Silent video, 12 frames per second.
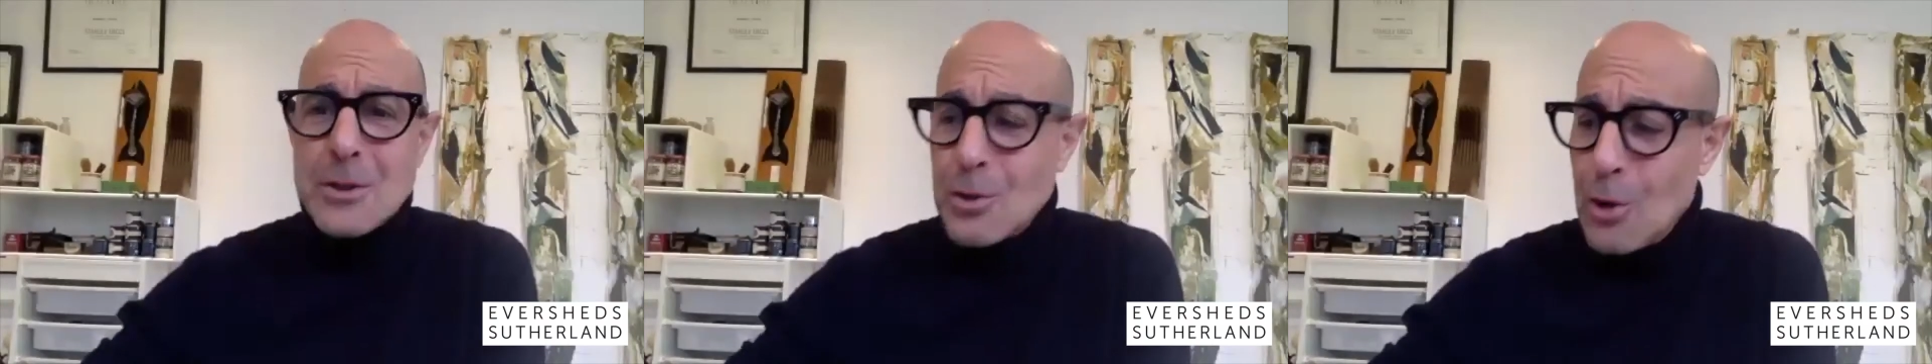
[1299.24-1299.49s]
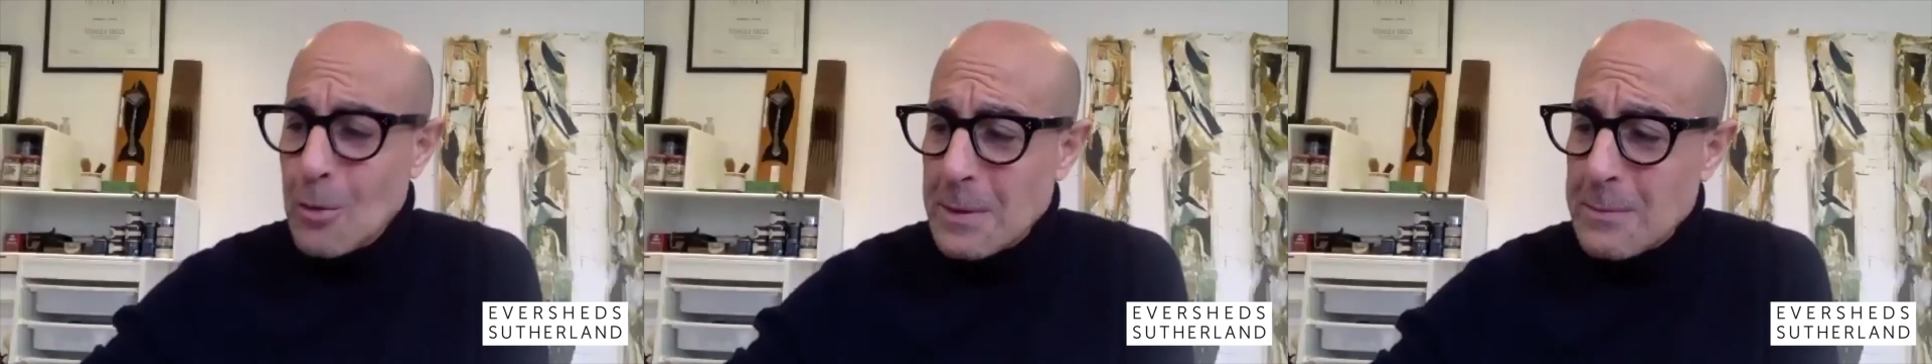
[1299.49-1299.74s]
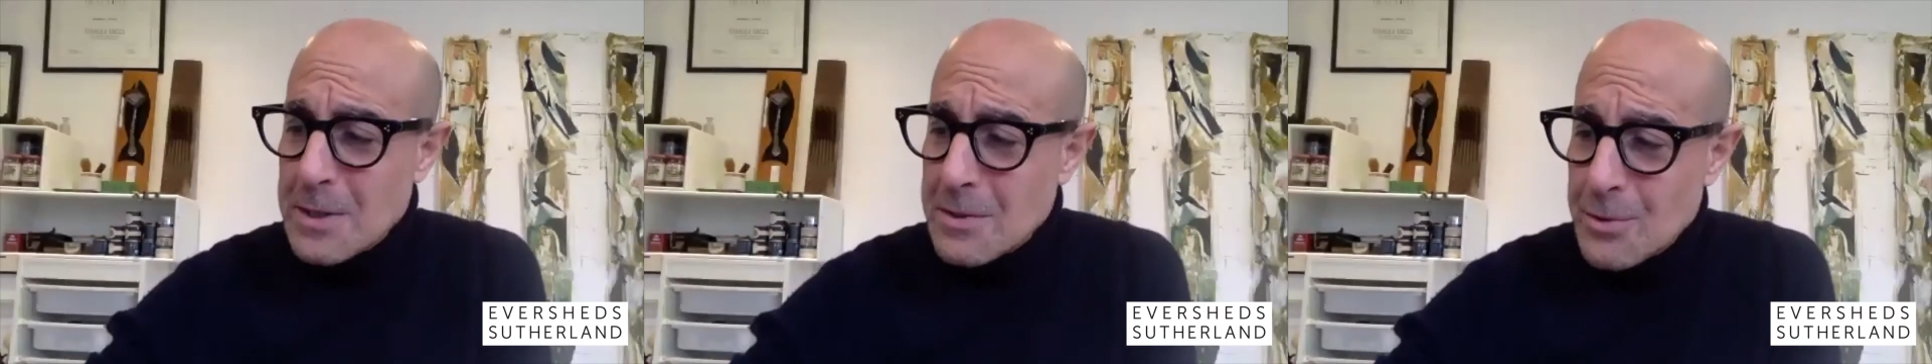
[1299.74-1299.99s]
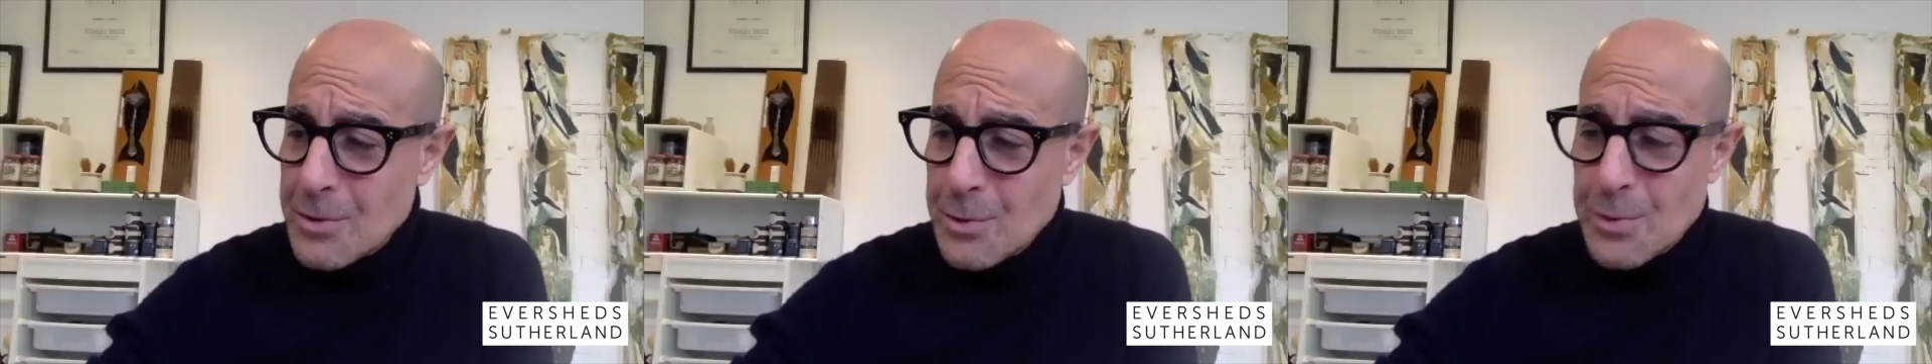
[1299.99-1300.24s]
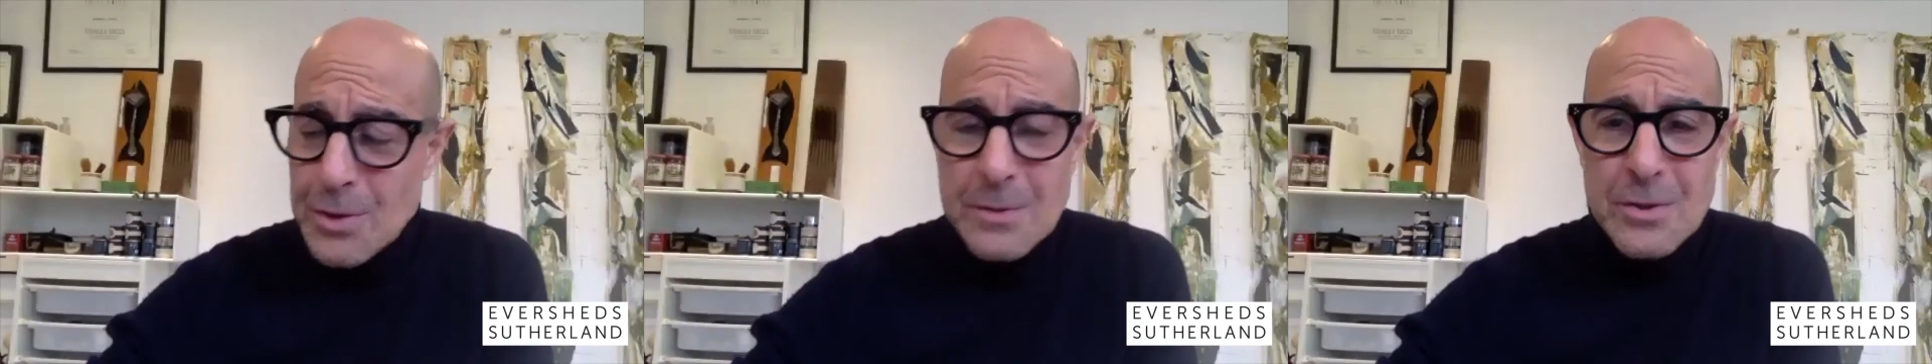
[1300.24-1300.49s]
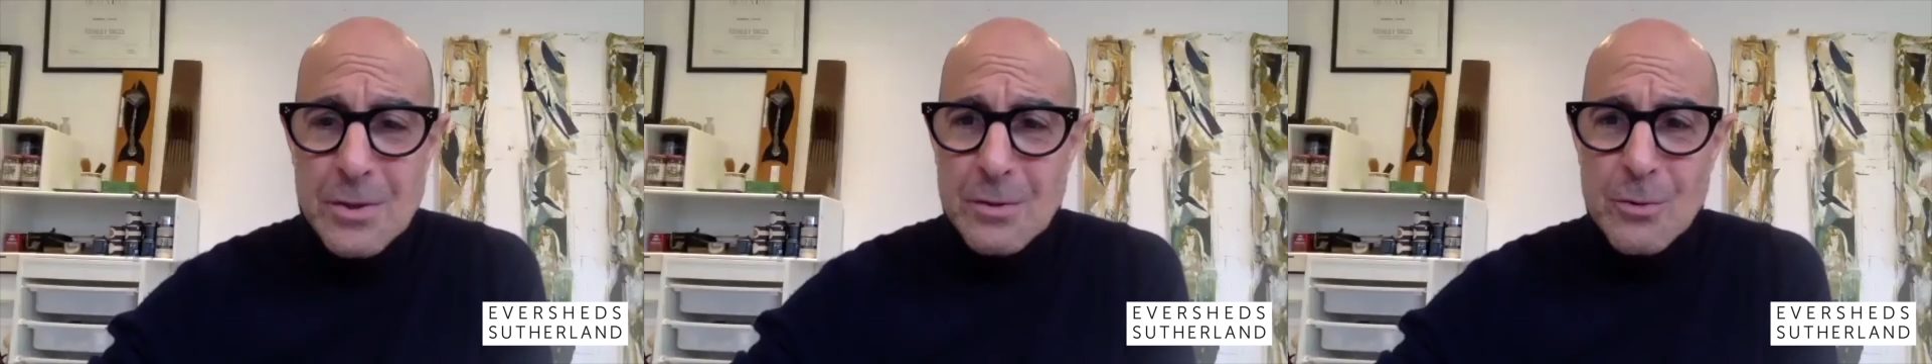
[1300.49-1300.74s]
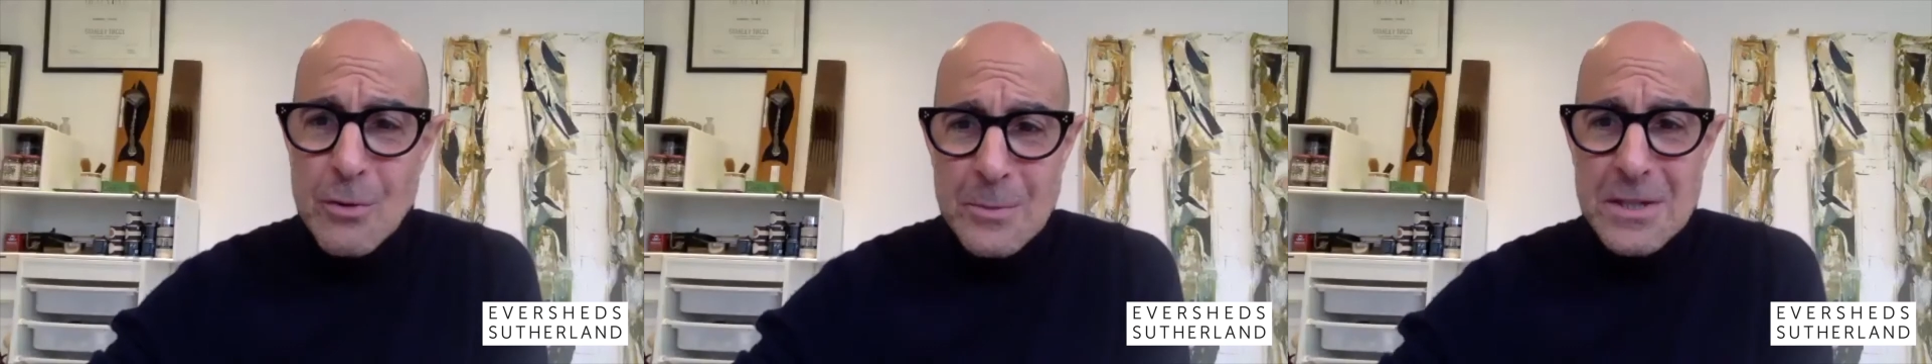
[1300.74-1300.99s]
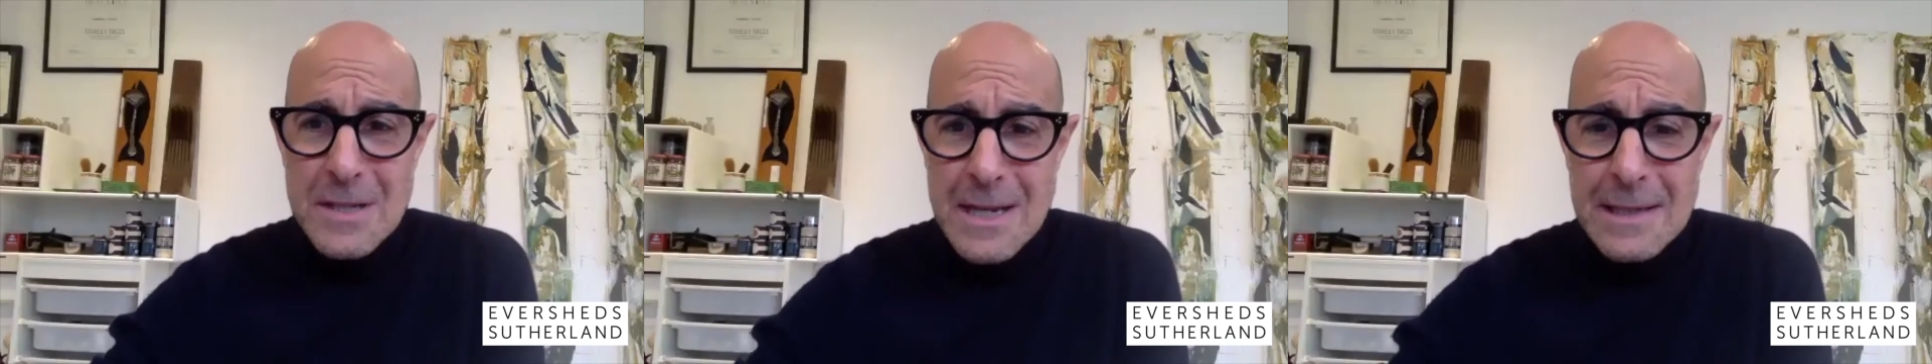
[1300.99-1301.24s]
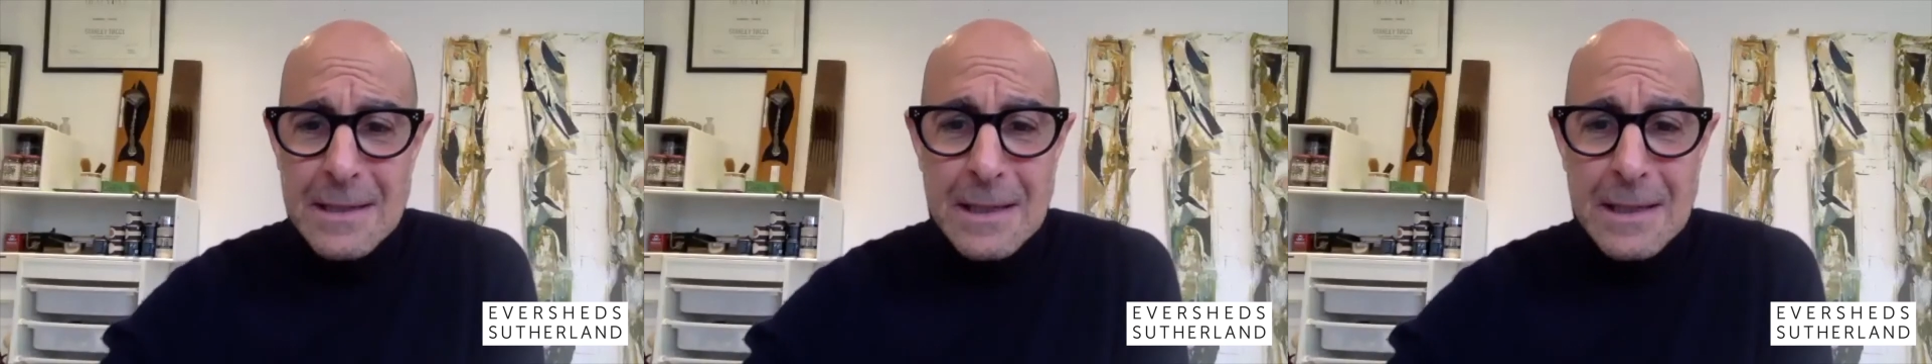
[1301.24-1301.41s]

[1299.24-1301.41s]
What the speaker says: call me Mr. Tucci. Just call me Stanley.